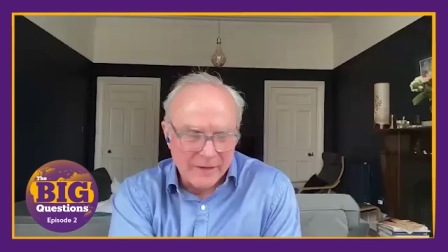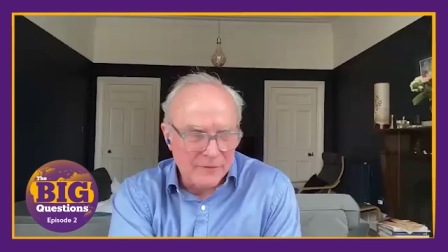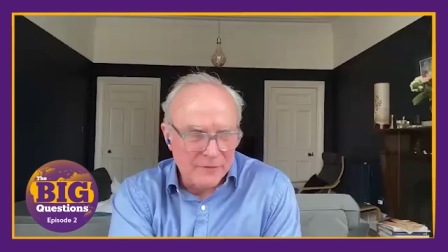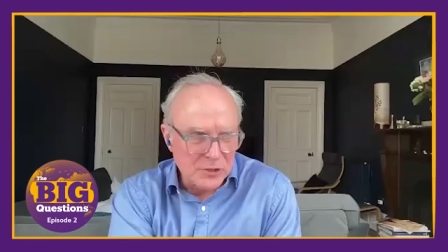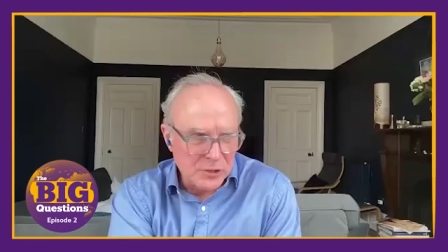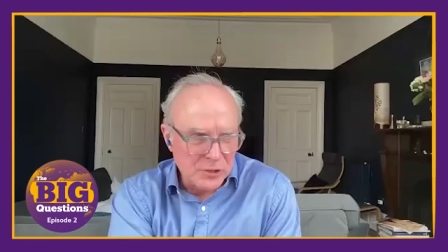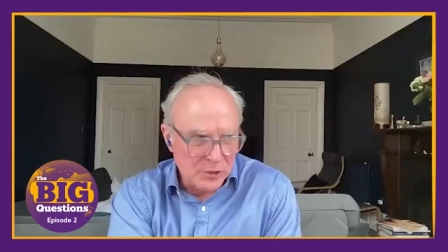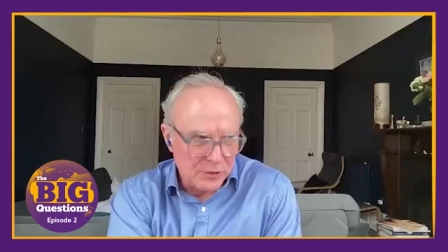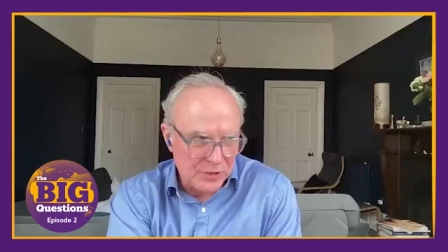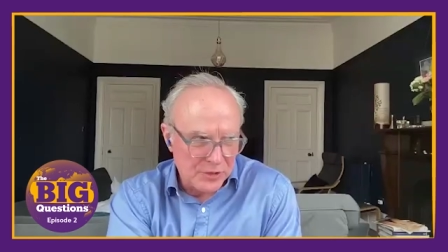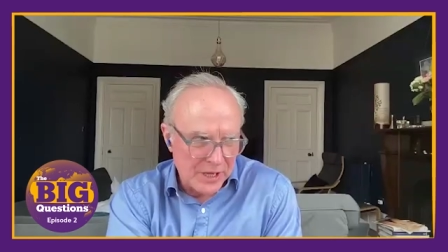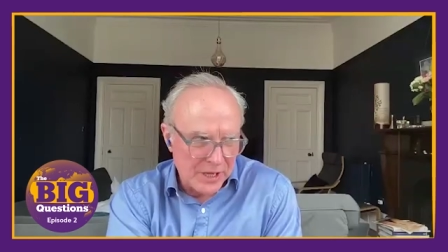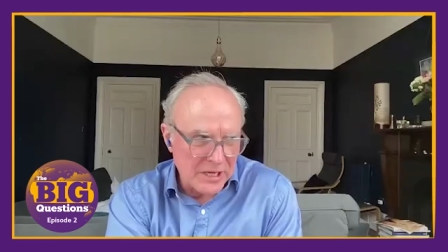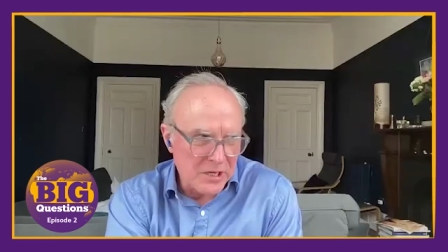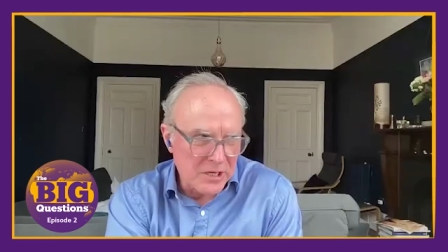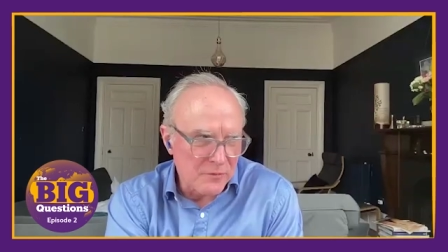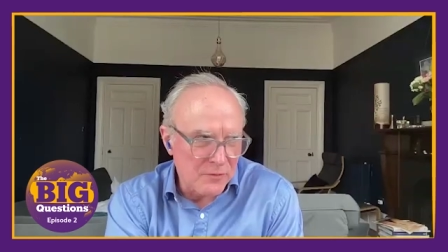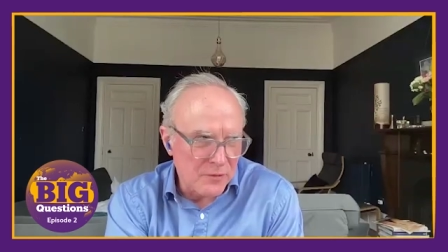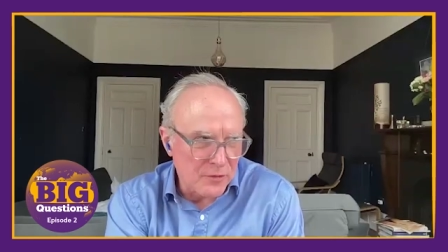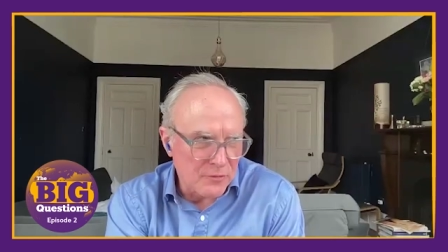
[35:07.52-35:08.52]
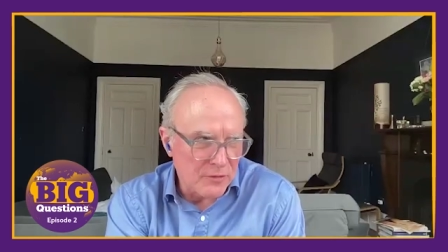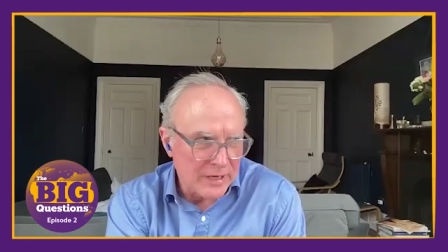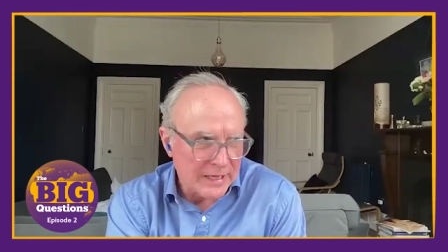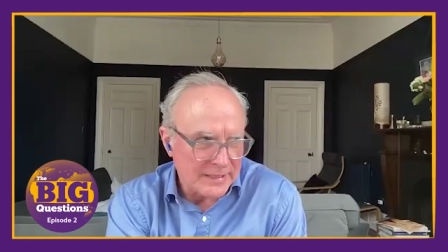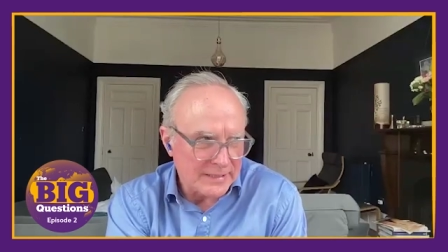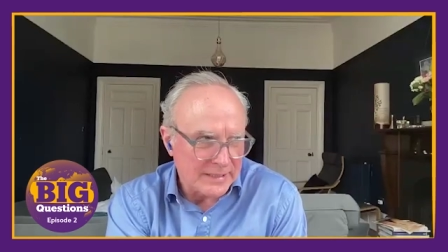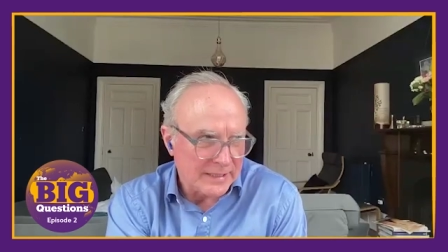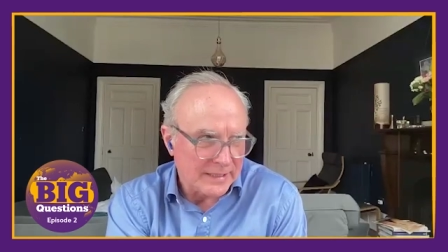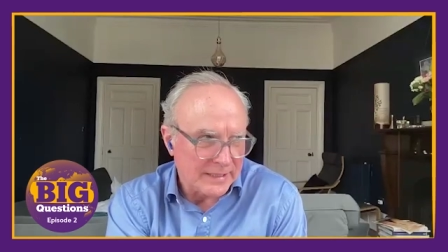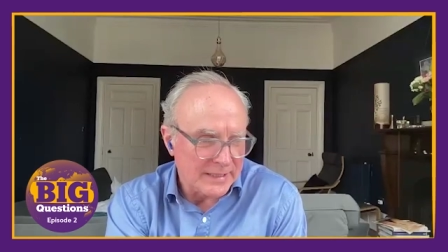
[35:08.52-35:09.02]
that yeah for sure. Thank you
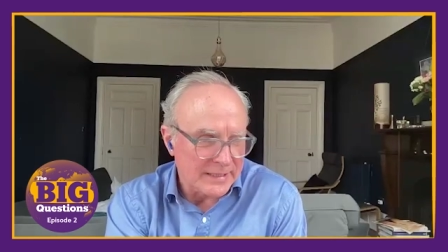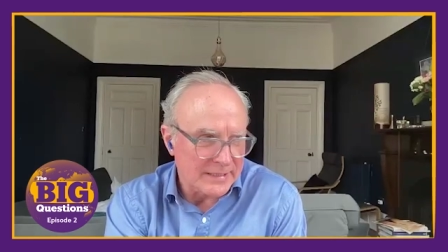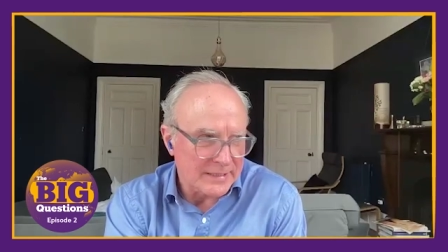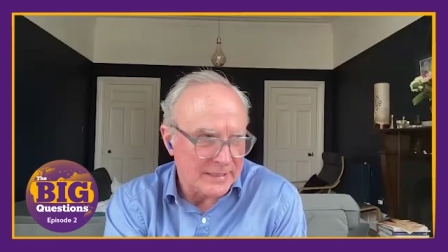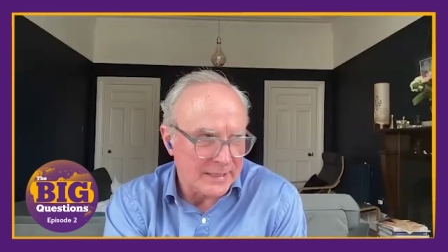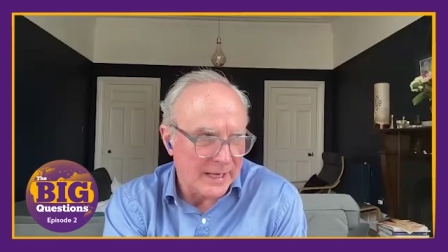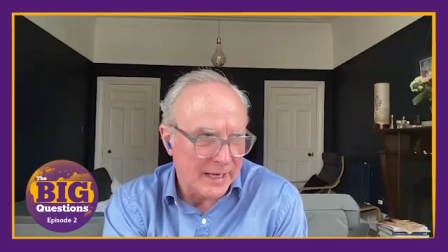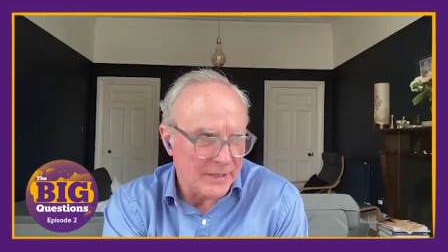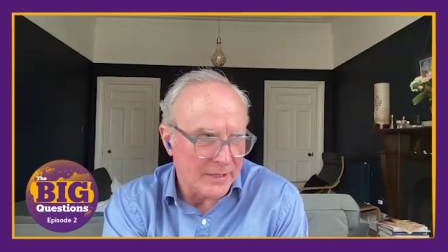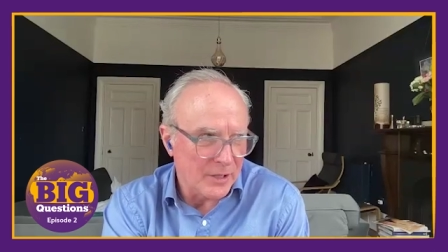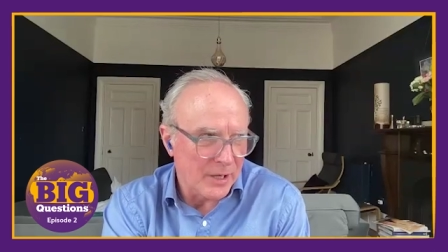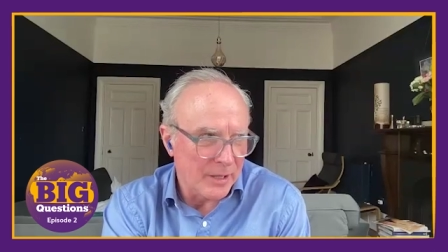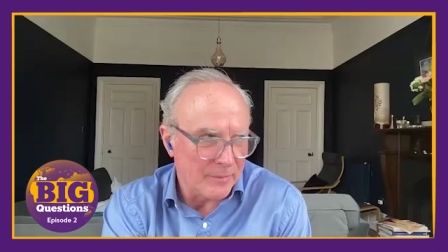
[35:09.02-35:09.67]
for raising this.